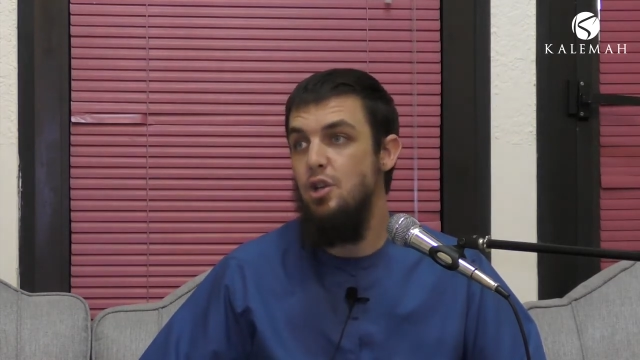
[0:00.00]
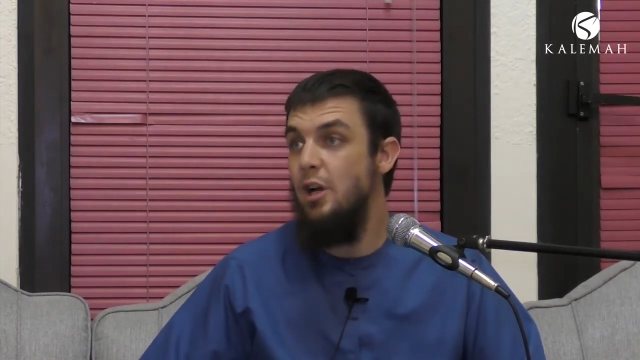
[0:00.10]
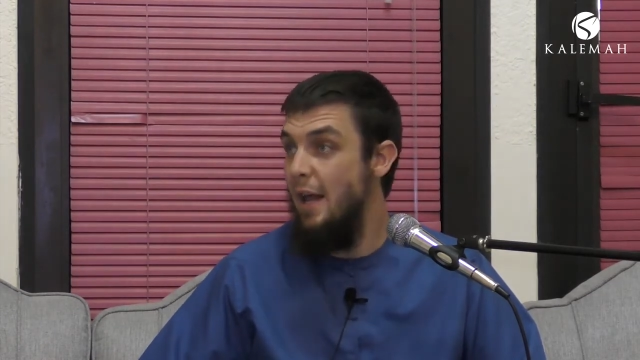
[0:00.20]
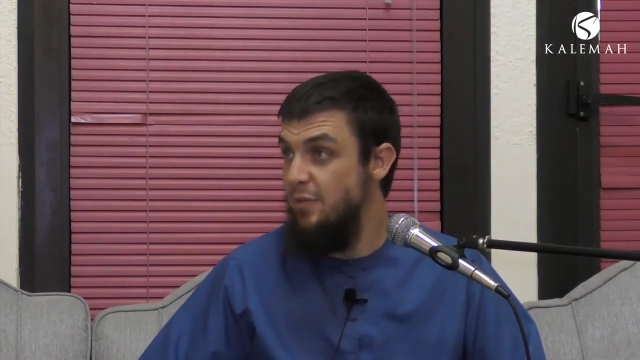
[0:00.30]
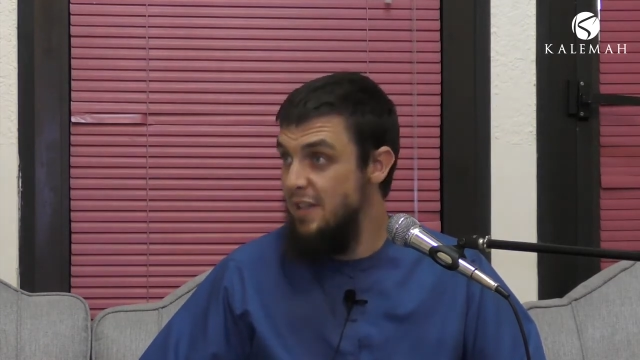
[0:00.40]

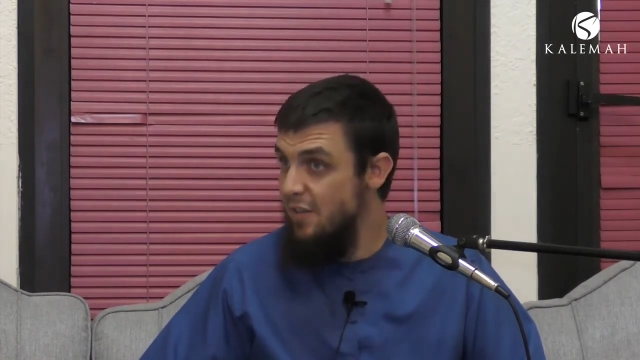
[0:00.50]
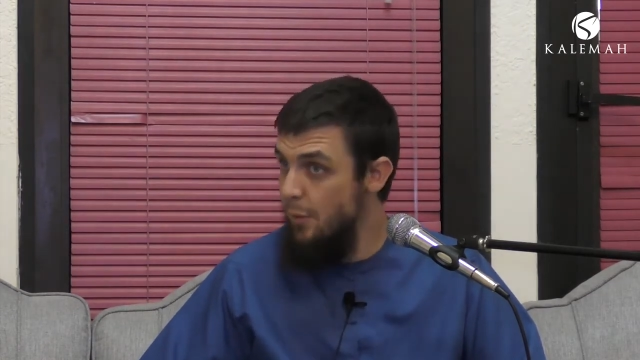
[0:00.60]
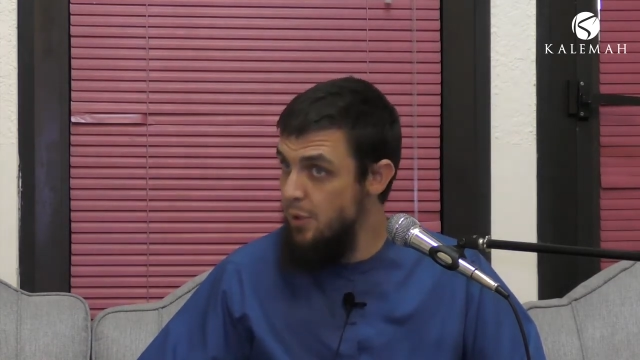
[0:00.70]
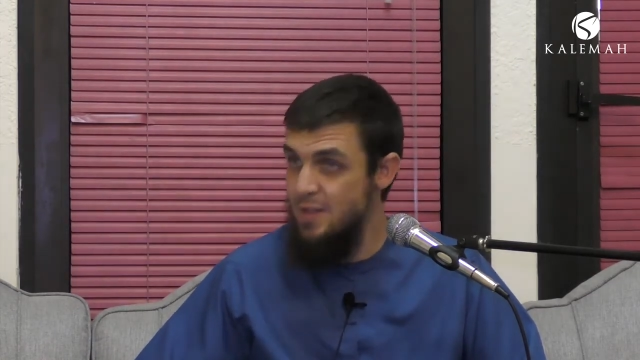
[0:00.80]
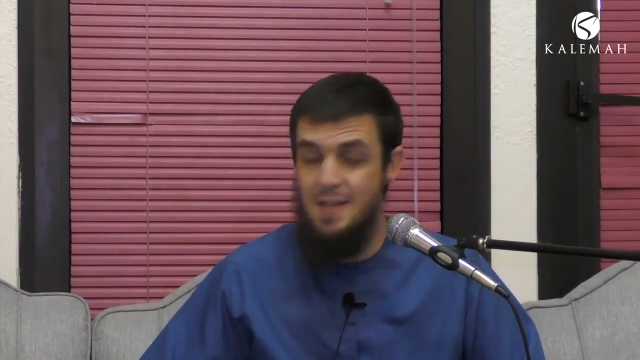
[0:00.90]
You're going to have to
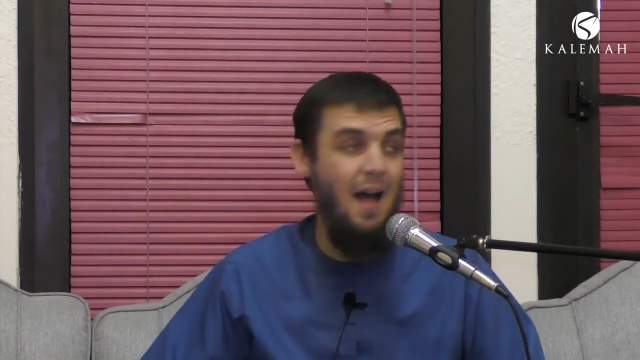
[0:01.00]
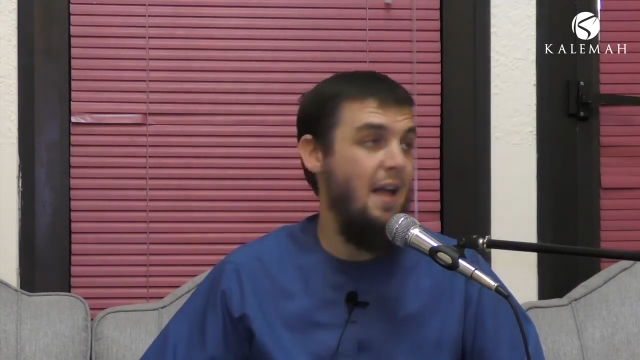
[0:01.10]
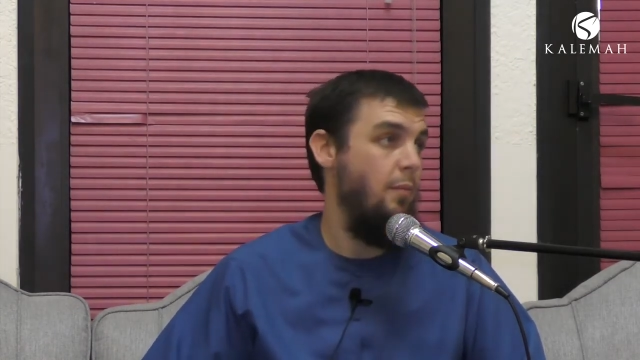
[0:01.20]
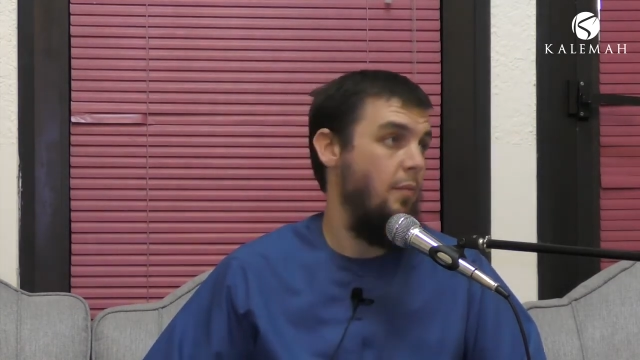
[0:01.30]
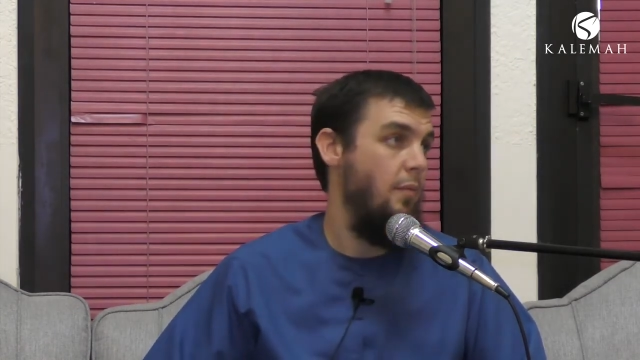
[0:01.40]
give up your
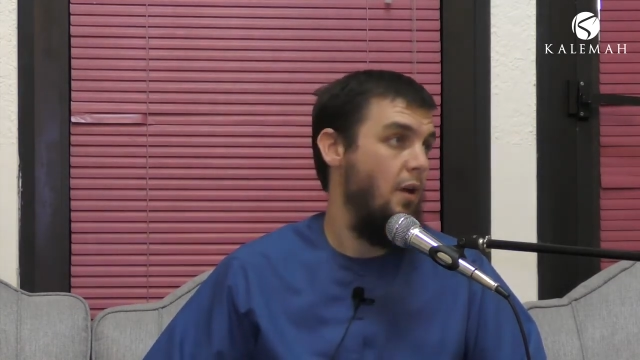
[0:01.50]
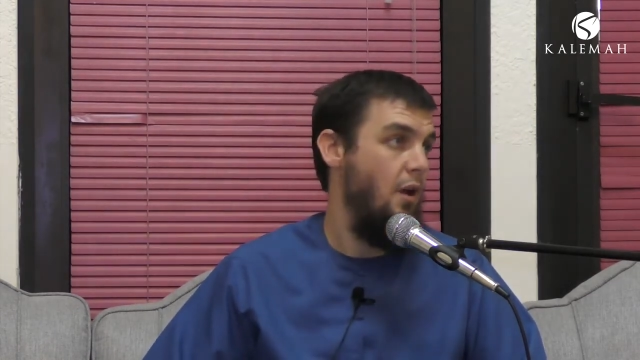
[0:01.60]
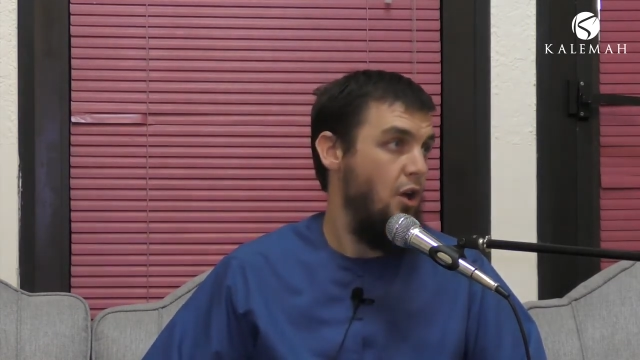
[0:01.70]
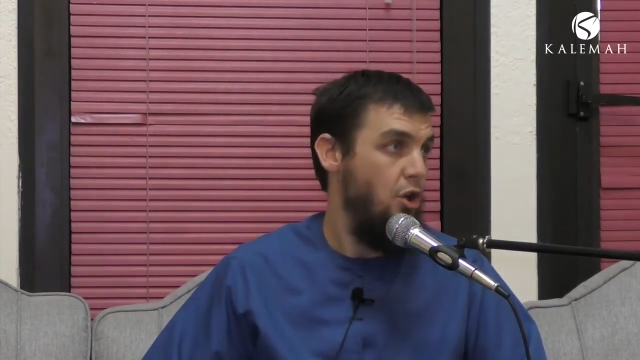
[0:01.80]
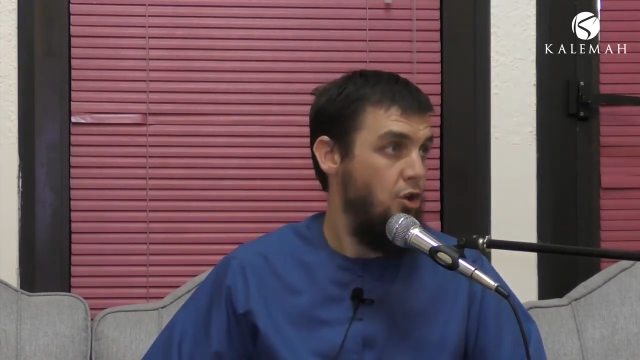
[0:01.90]
time.
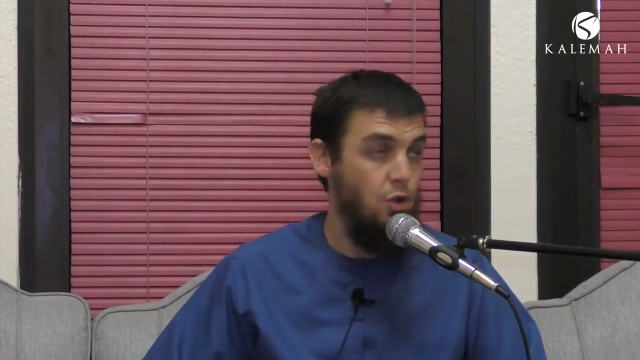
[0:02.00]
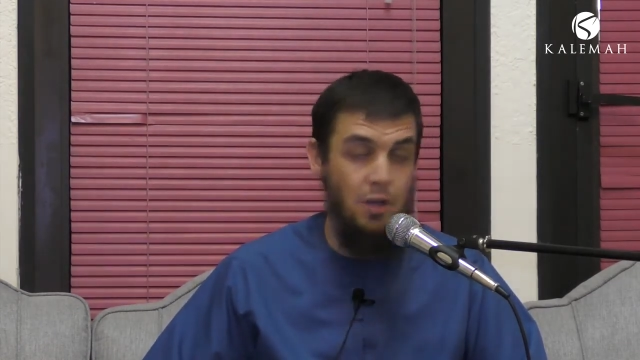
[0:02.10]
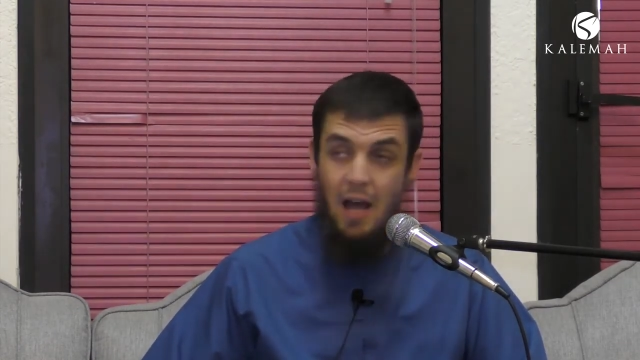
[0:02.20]
You're